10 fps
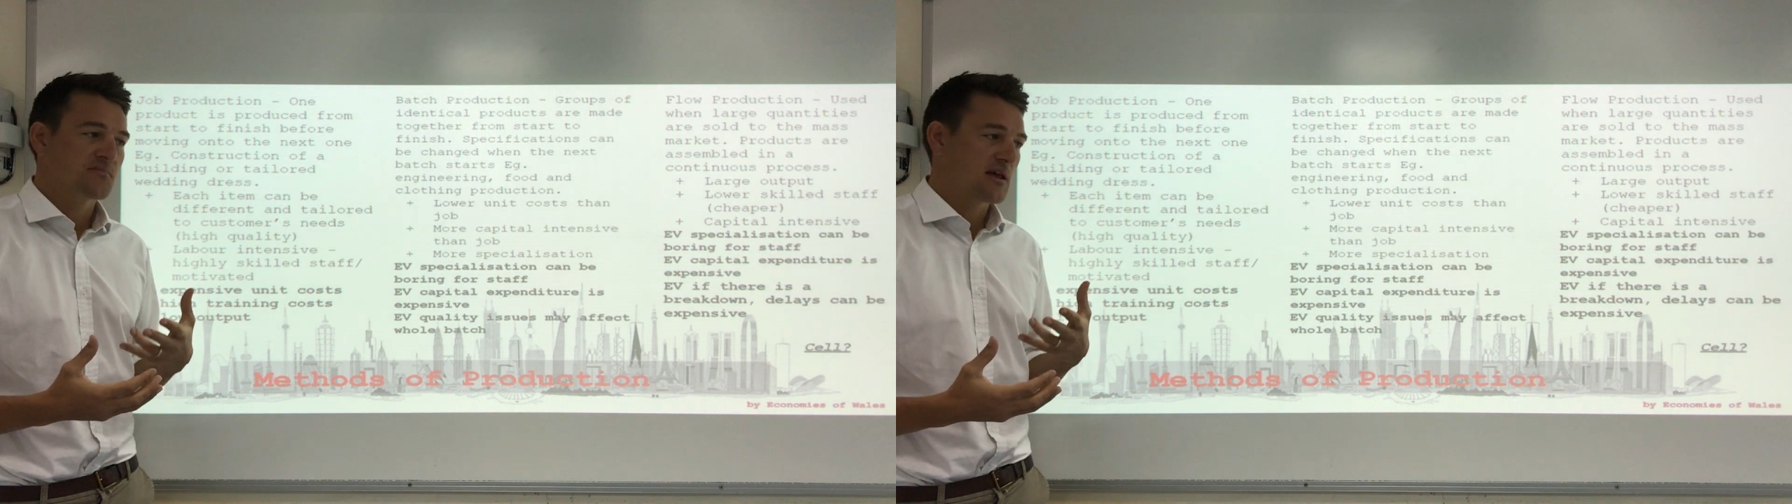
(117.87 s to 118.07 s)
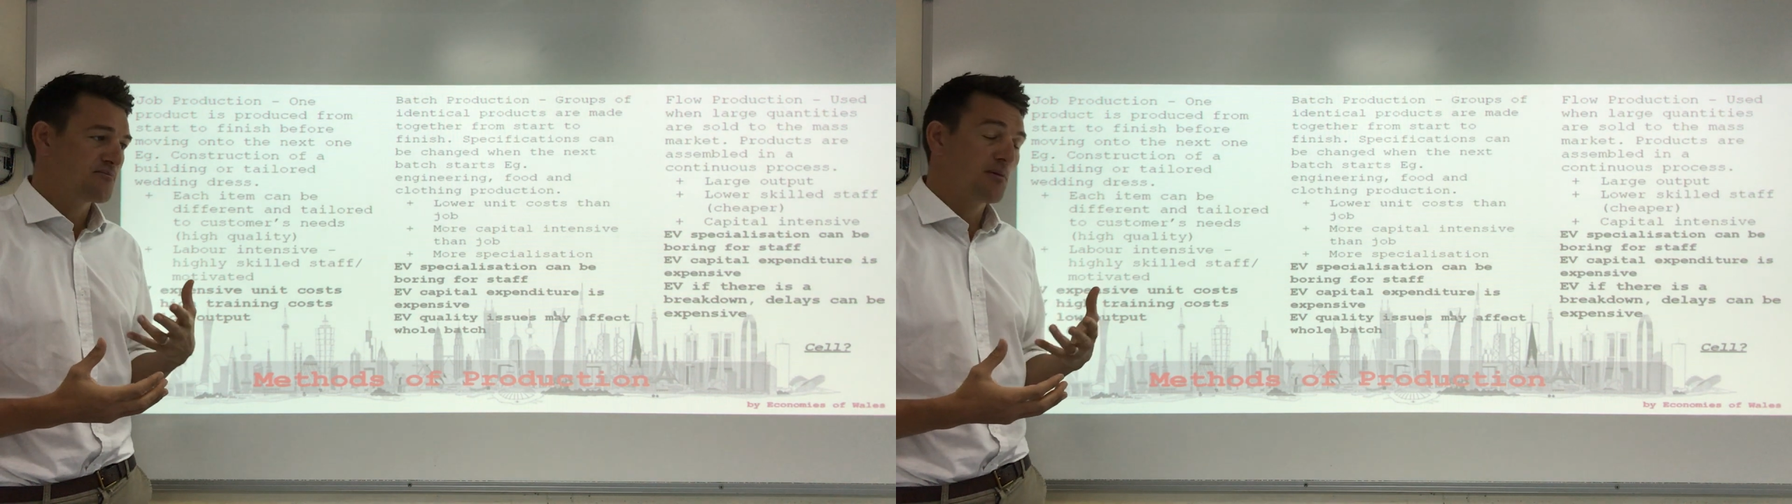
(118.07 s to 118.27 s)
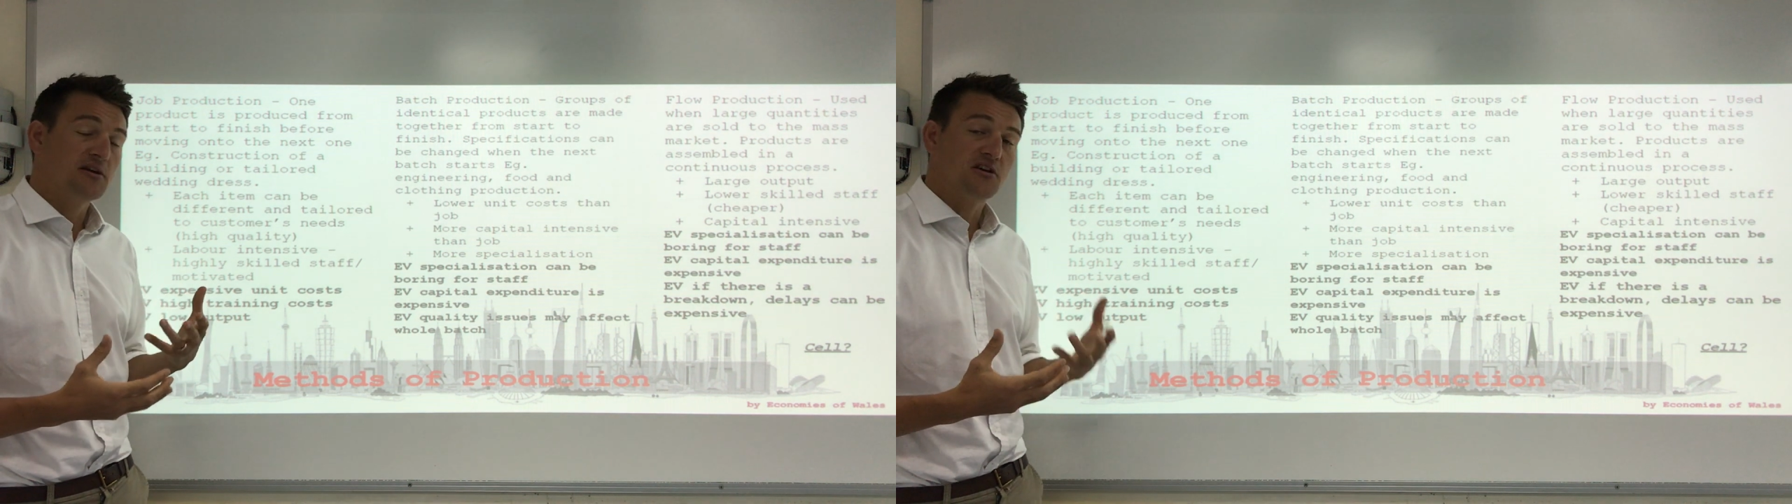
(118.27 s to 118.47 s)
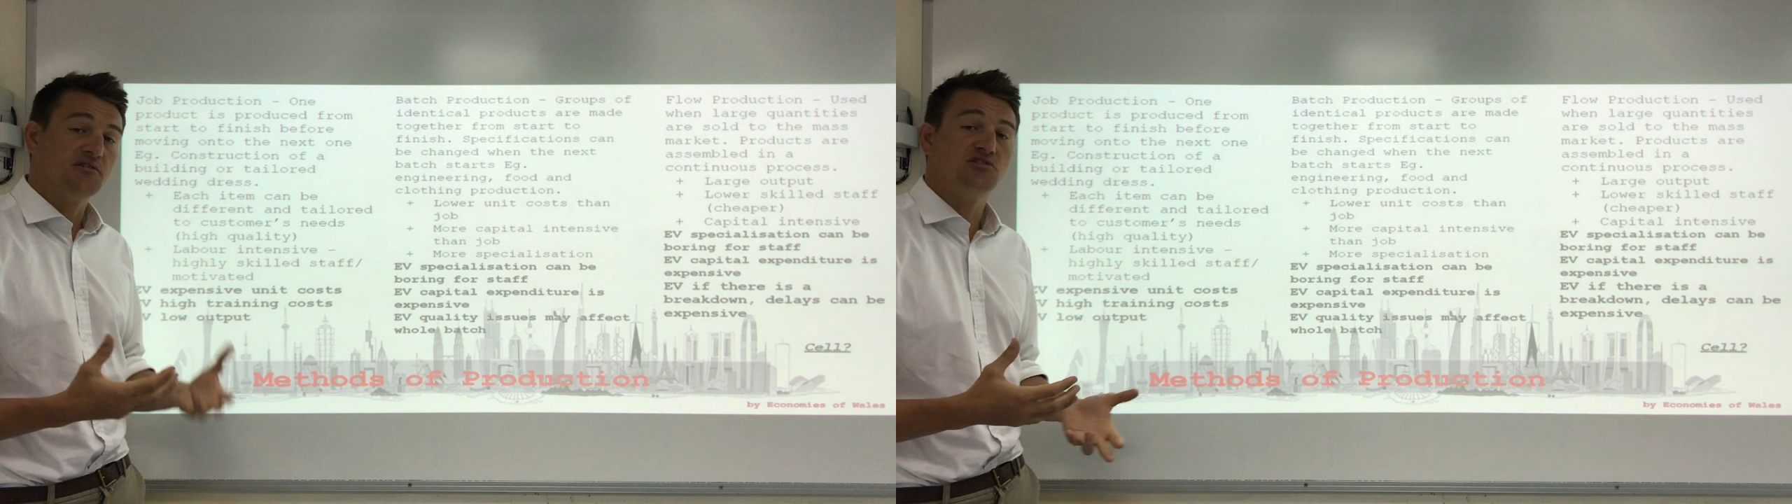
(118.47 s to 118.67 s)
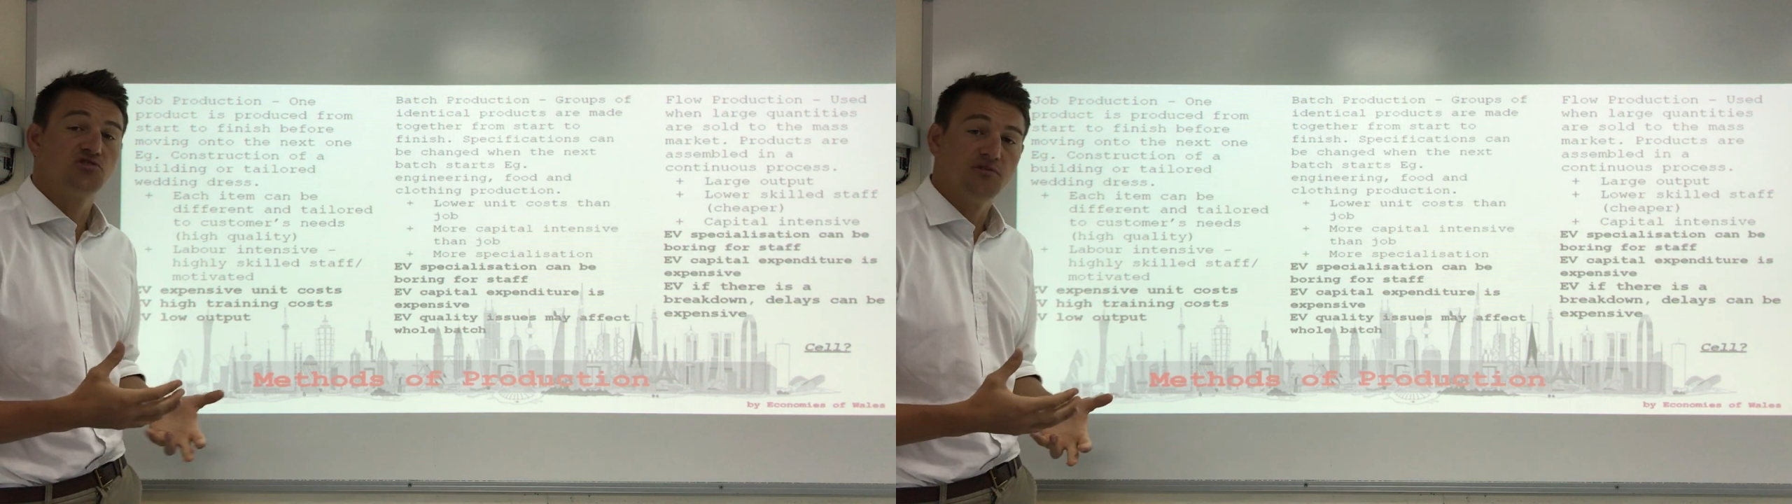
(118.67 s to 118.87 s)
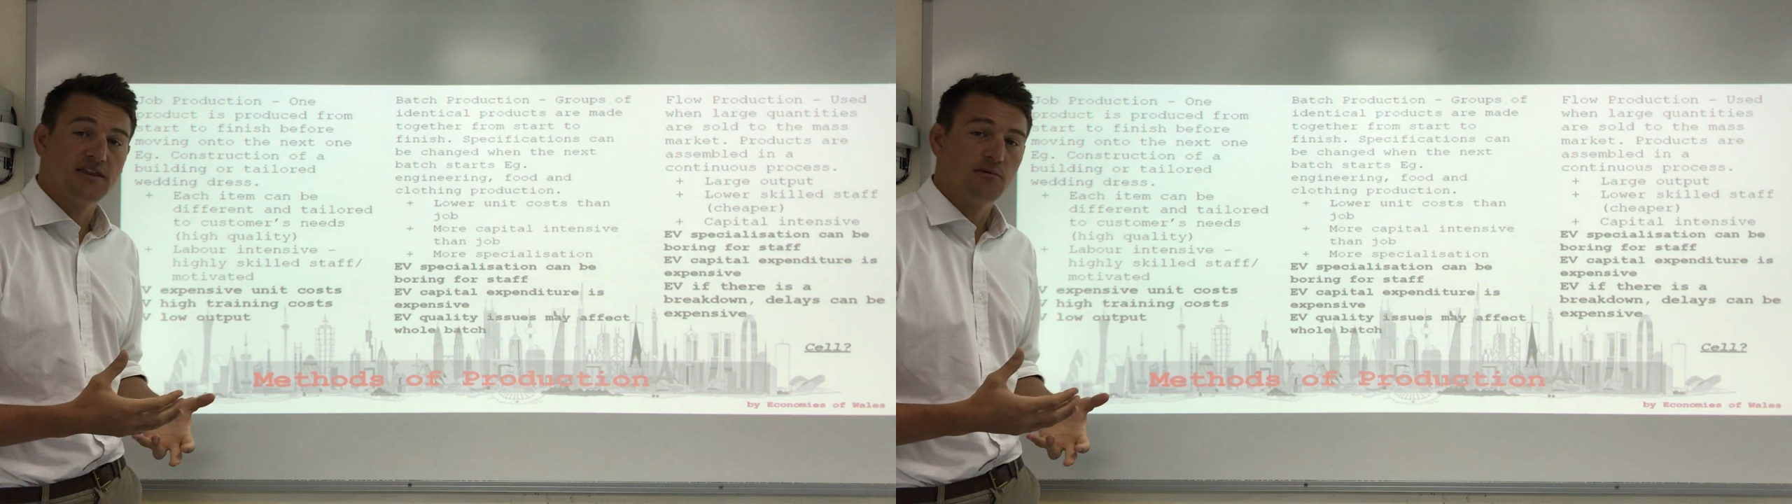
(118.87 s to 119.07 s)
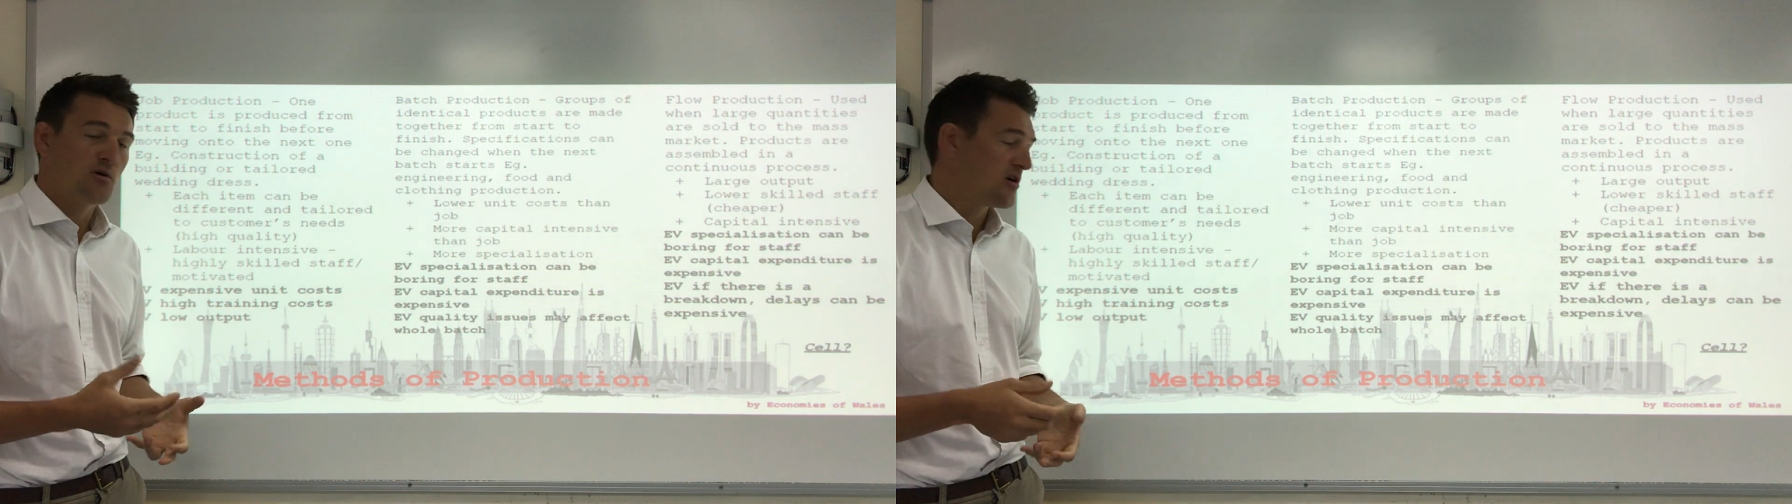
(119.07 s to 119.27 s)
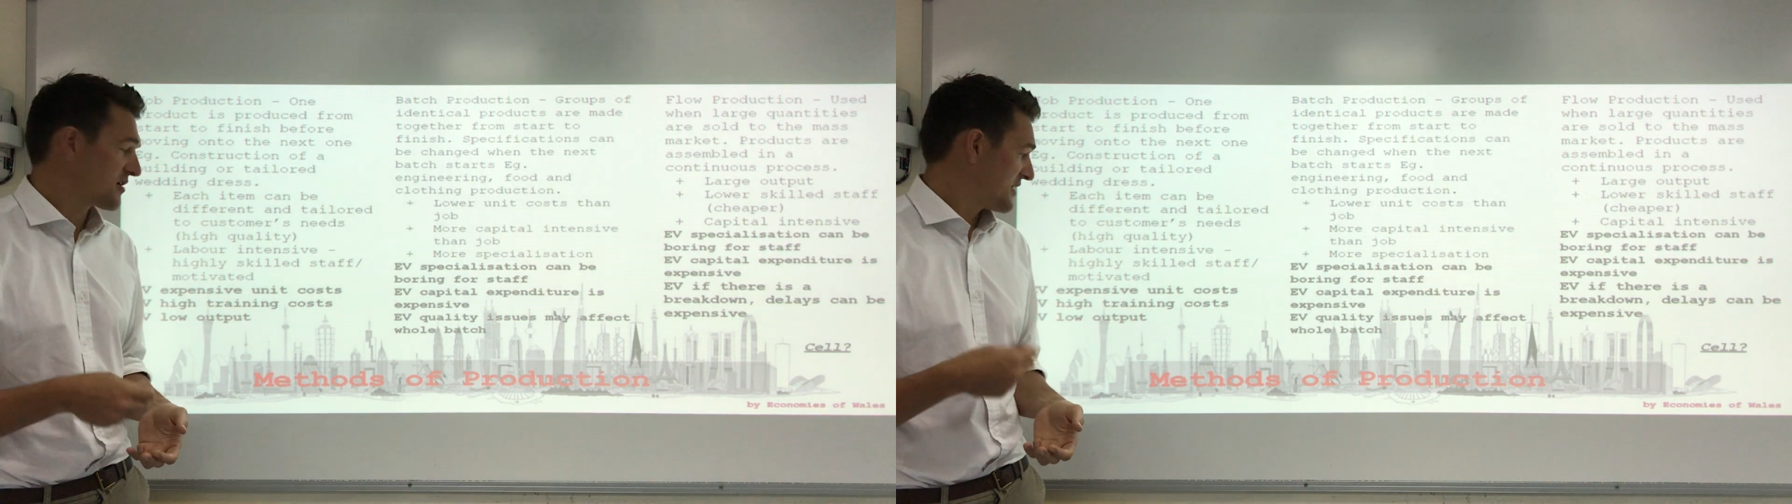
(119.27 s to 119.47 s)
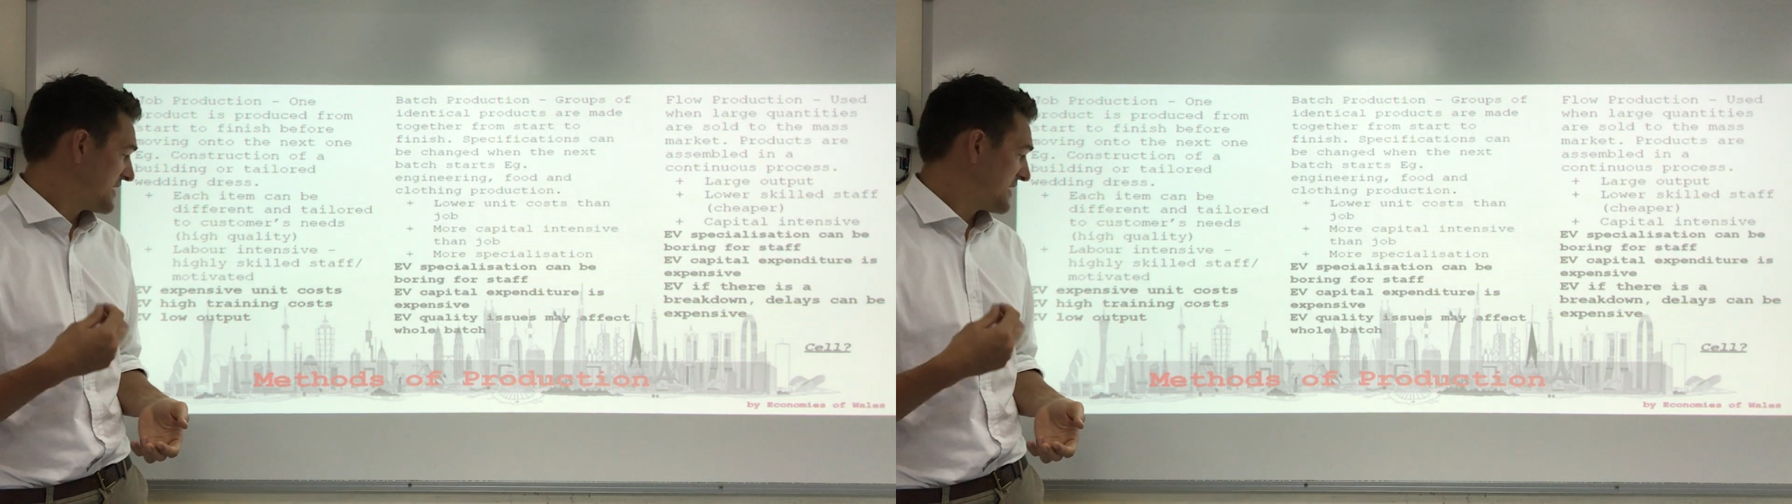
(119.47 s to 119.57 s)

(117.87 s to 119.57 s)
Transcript: they're probably going to enjoy their work